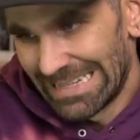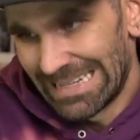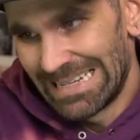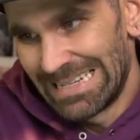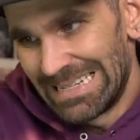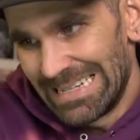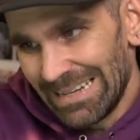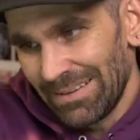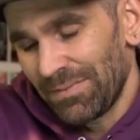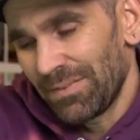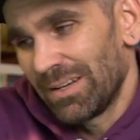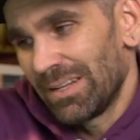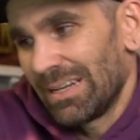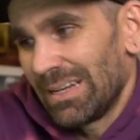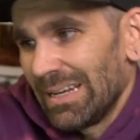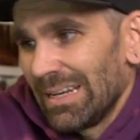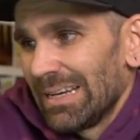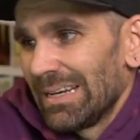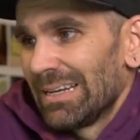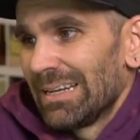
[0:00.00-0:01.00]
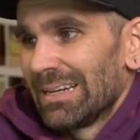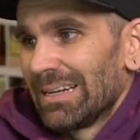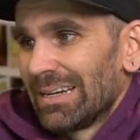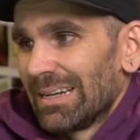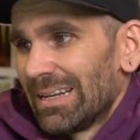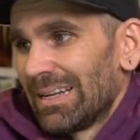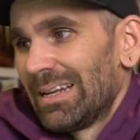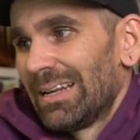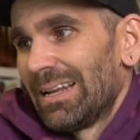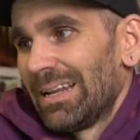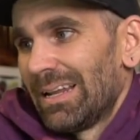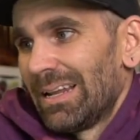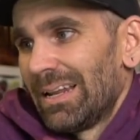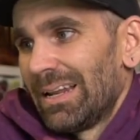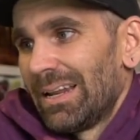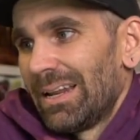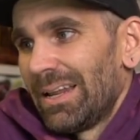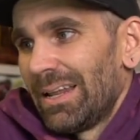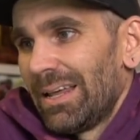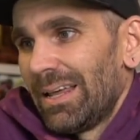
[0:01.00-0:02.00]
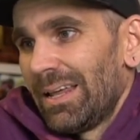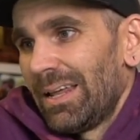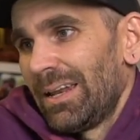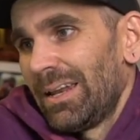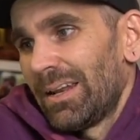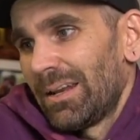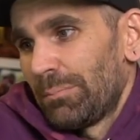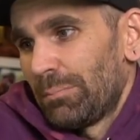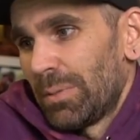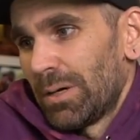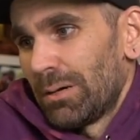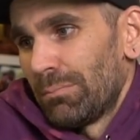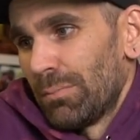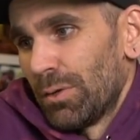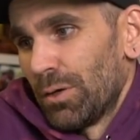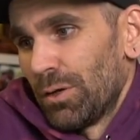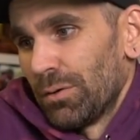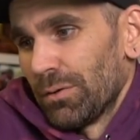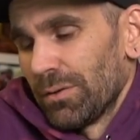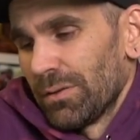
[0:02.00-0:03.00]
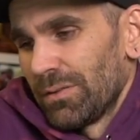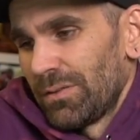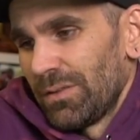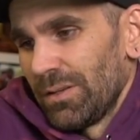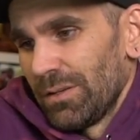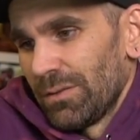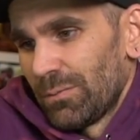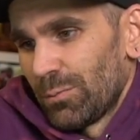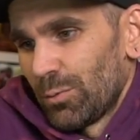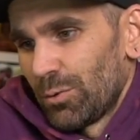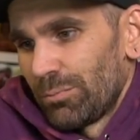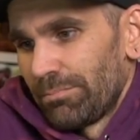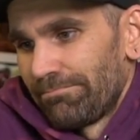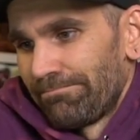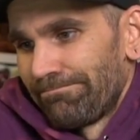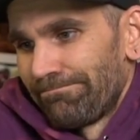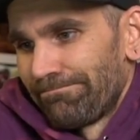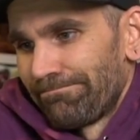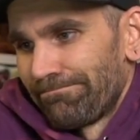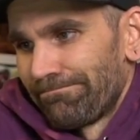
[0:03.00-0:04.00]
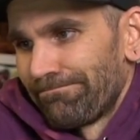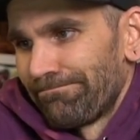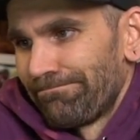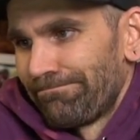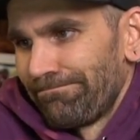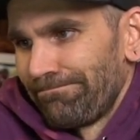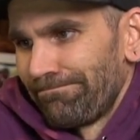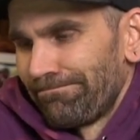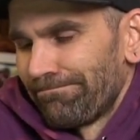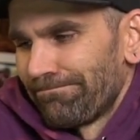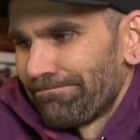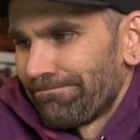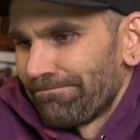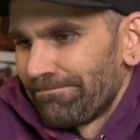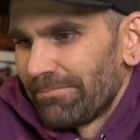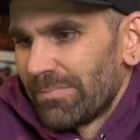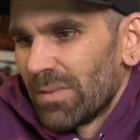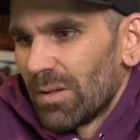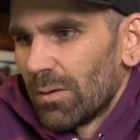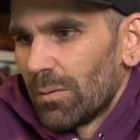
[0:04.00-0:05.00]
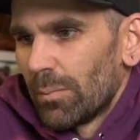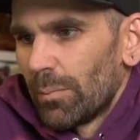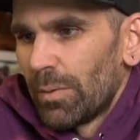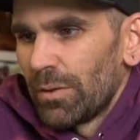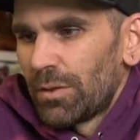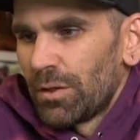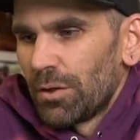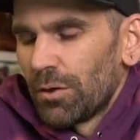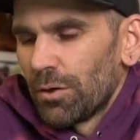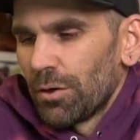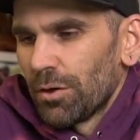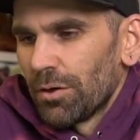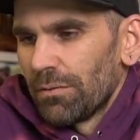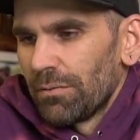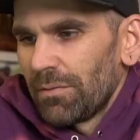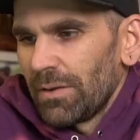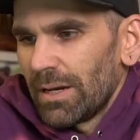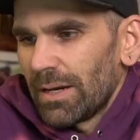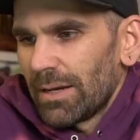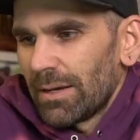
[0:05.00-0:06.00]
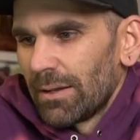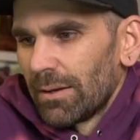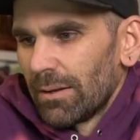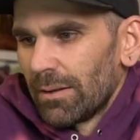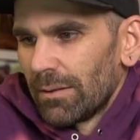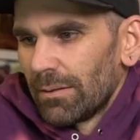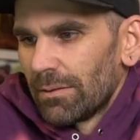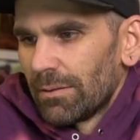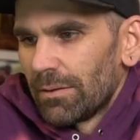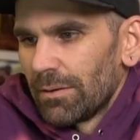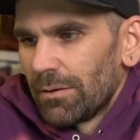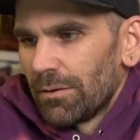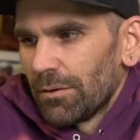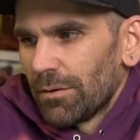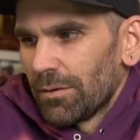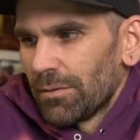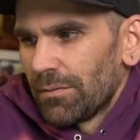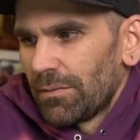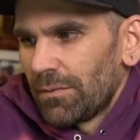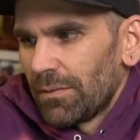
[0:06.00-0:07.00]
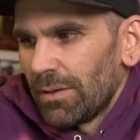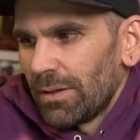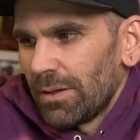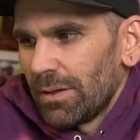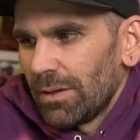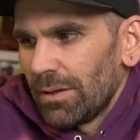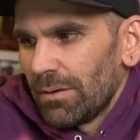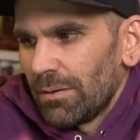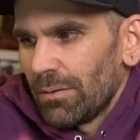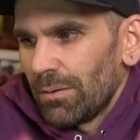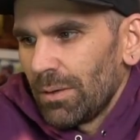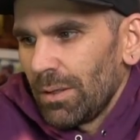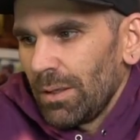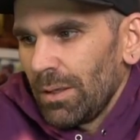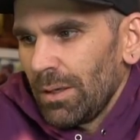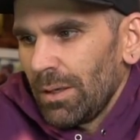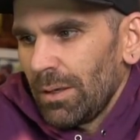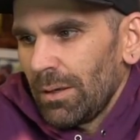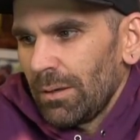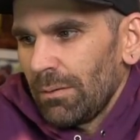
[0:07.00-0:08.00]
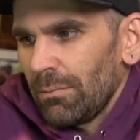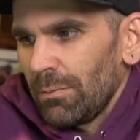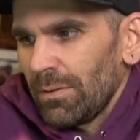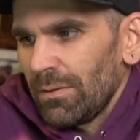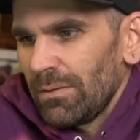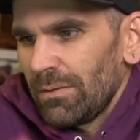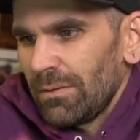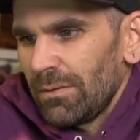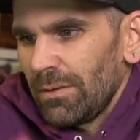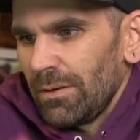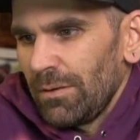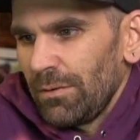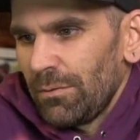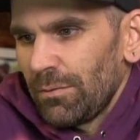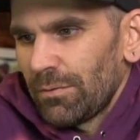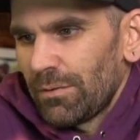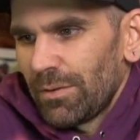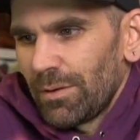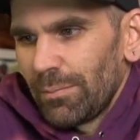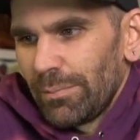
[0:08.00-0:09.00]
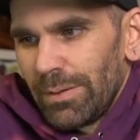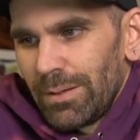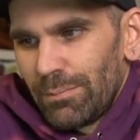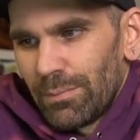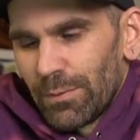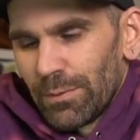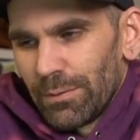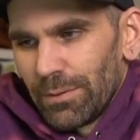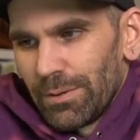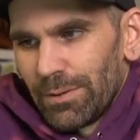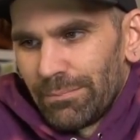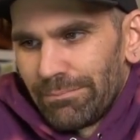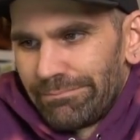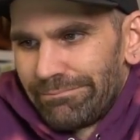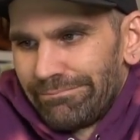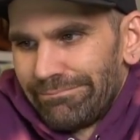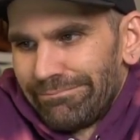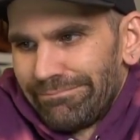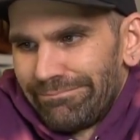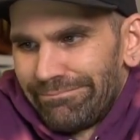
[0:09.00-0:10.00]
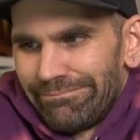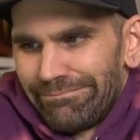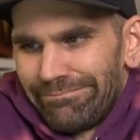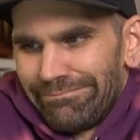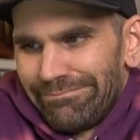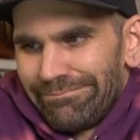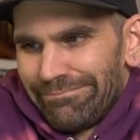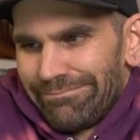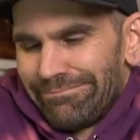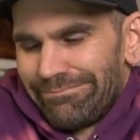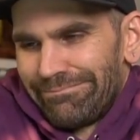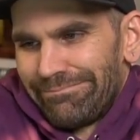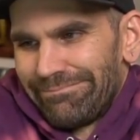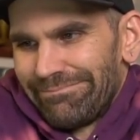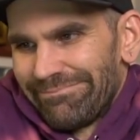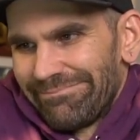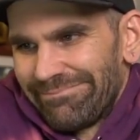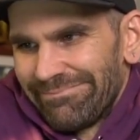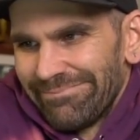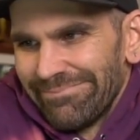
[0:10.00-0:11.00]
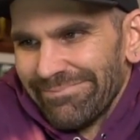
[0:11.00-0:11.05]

Definitely not a Bob Long CS1. Mm-hmm. But the Nerve, yeah. The Nerve was an interesting paintball gun.